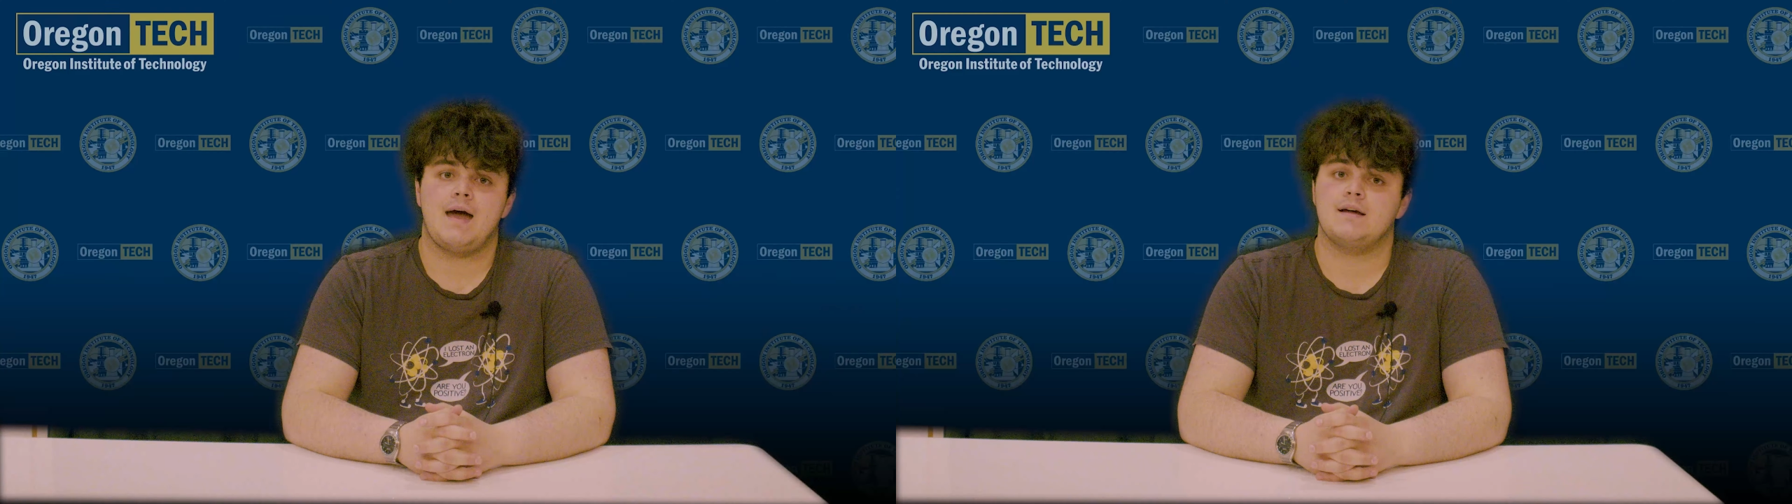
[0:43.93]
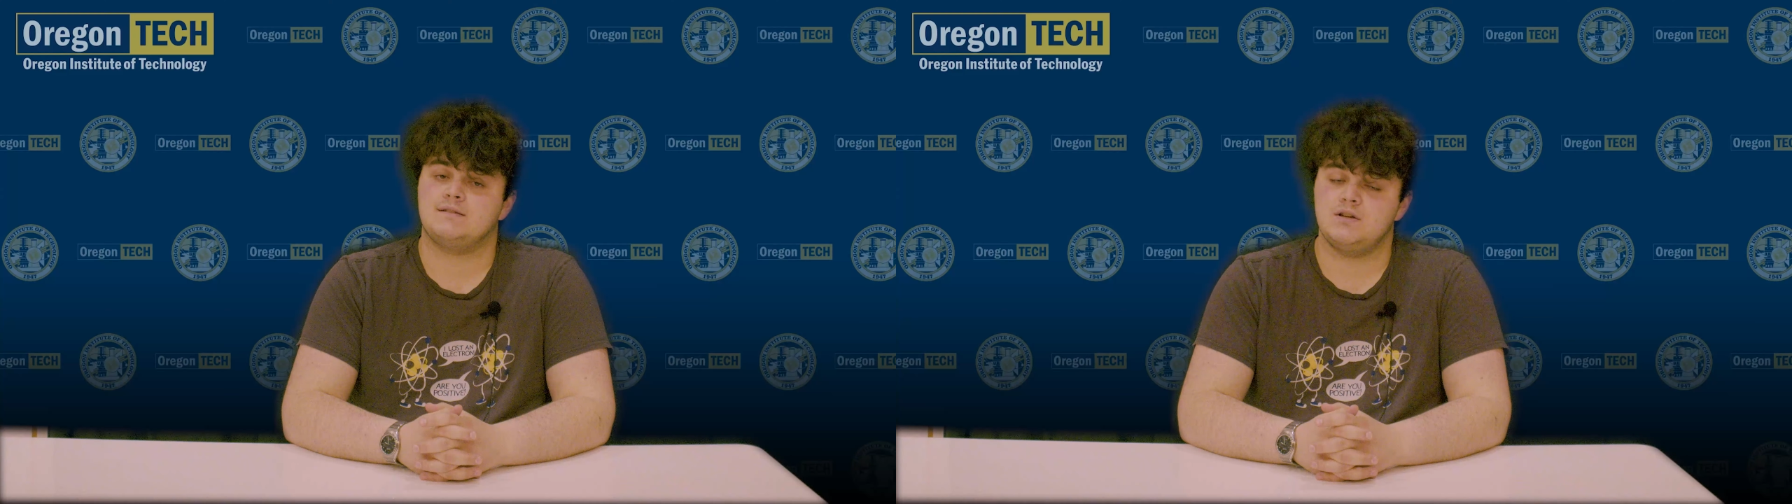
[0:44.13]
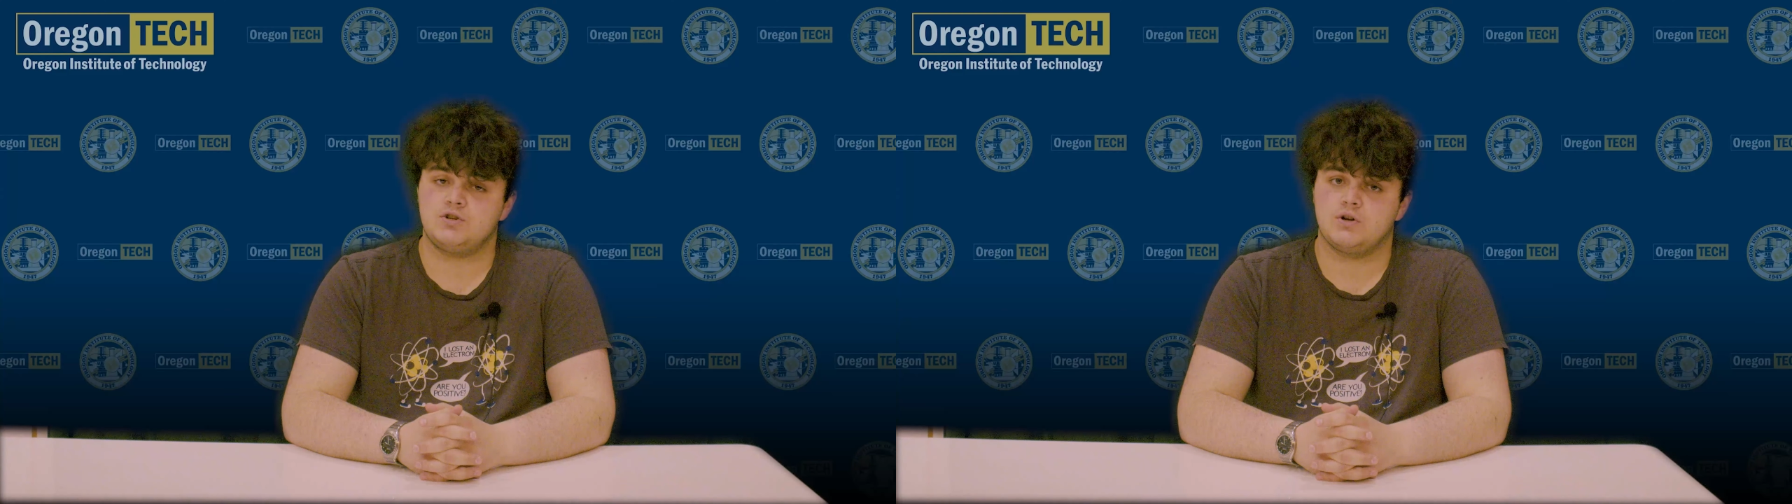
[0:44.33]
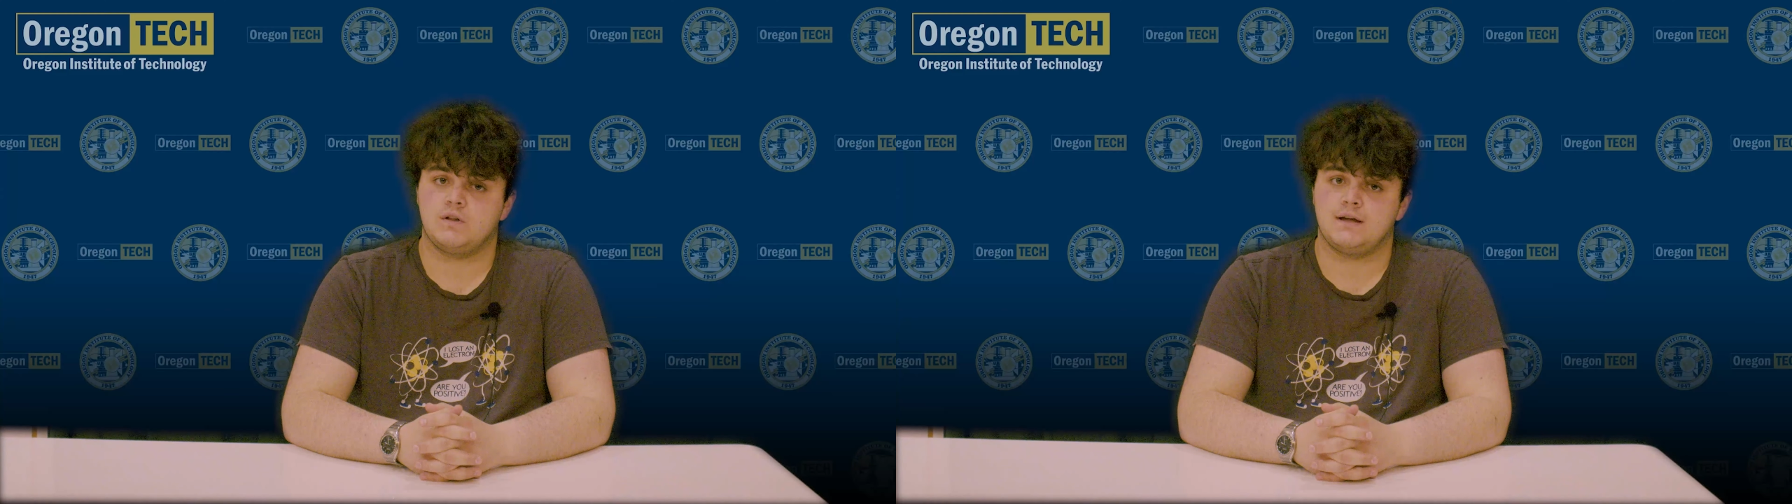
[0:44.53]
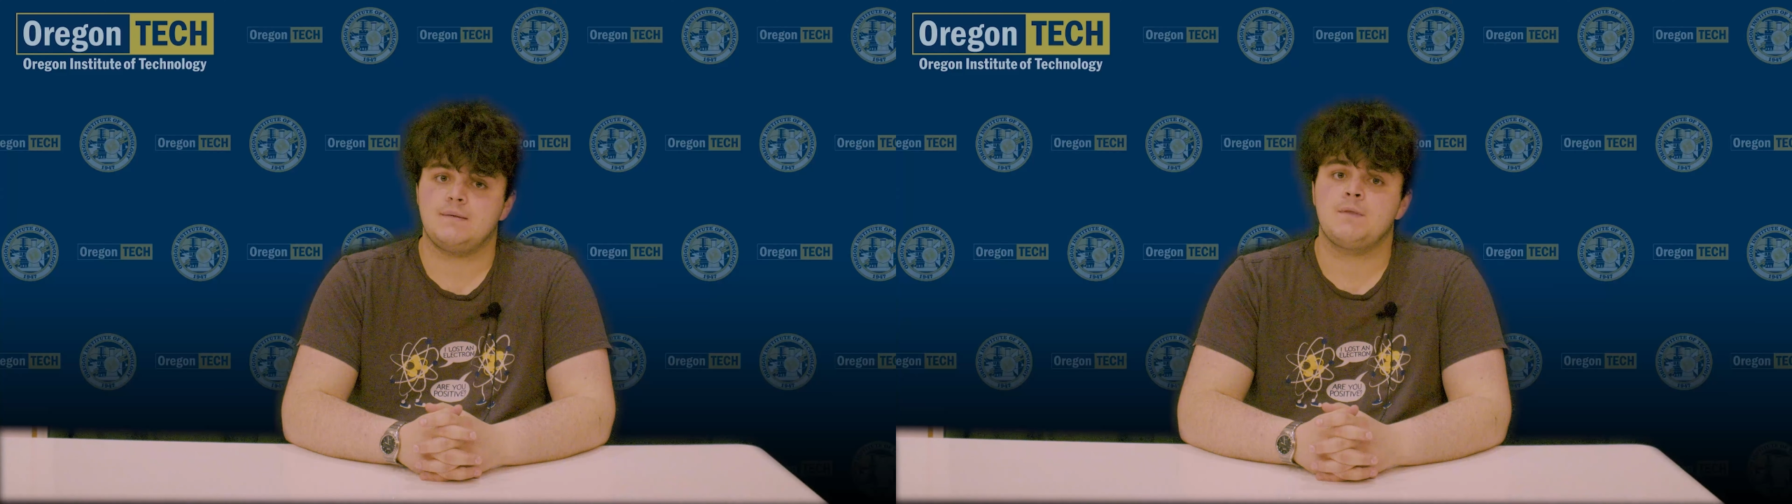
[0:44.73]

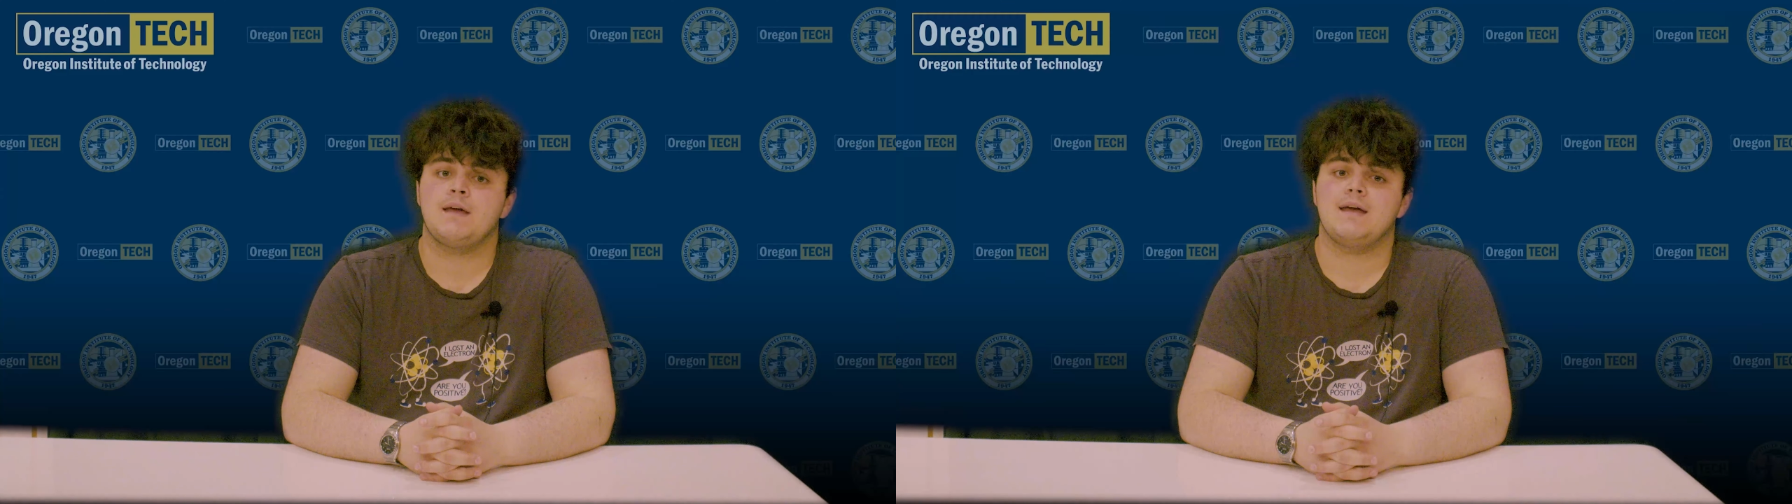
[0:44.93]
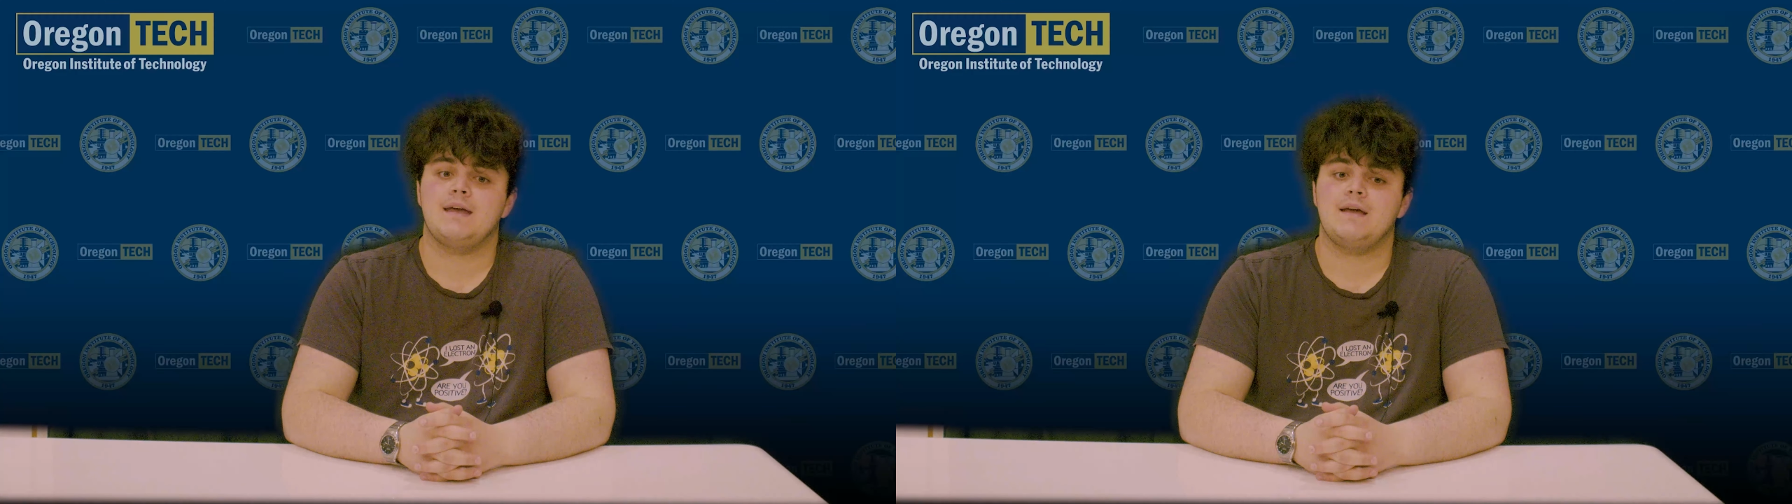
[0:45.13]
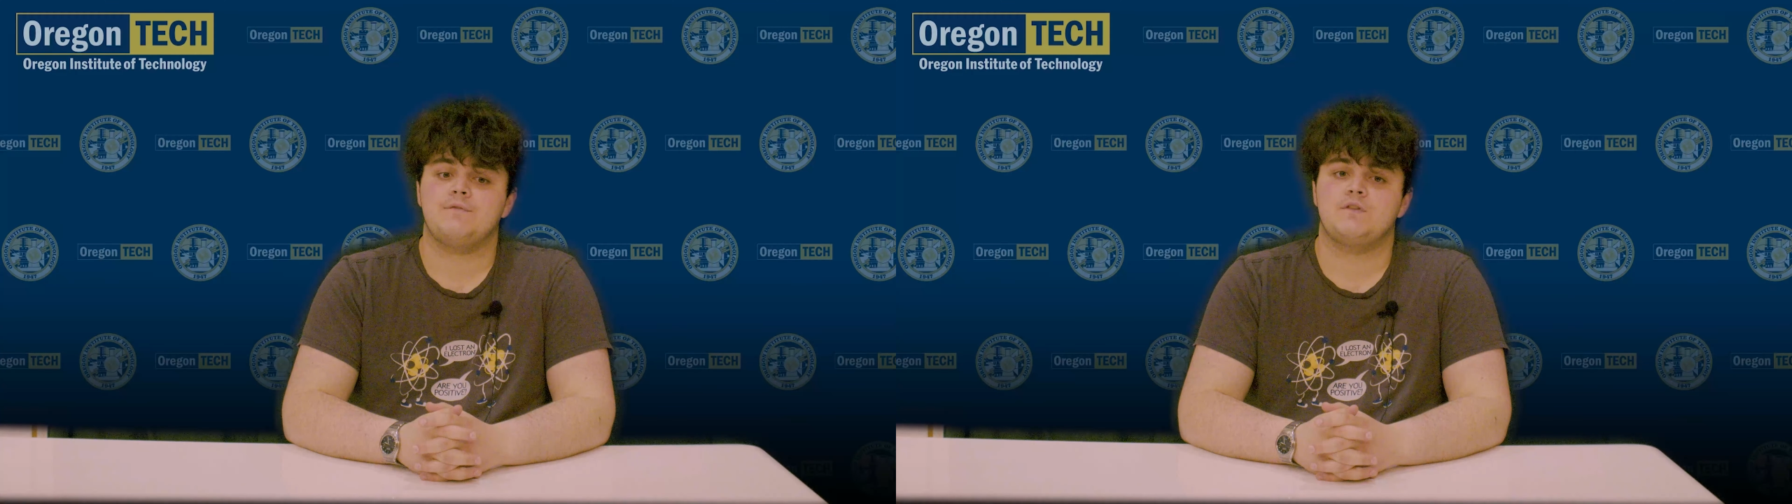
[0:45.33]
Additionally, if